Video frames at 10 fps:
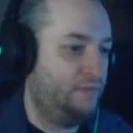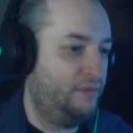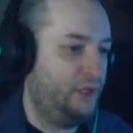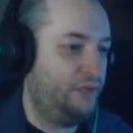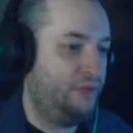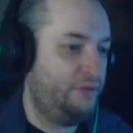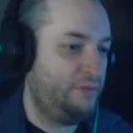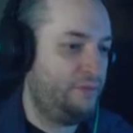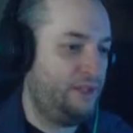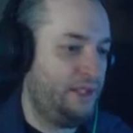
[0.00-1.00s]
Another?
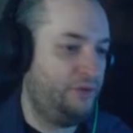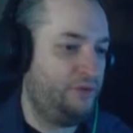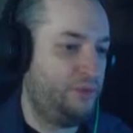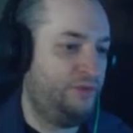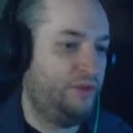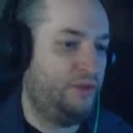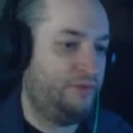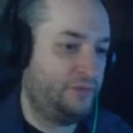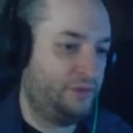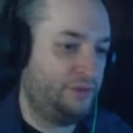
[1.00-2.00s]
Well, yes, there was another
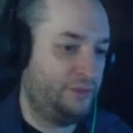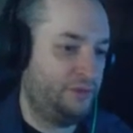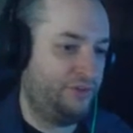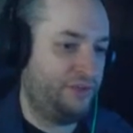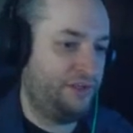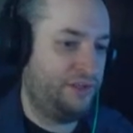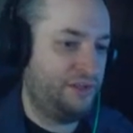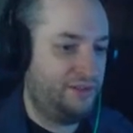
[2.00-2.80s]
version, wasn't there?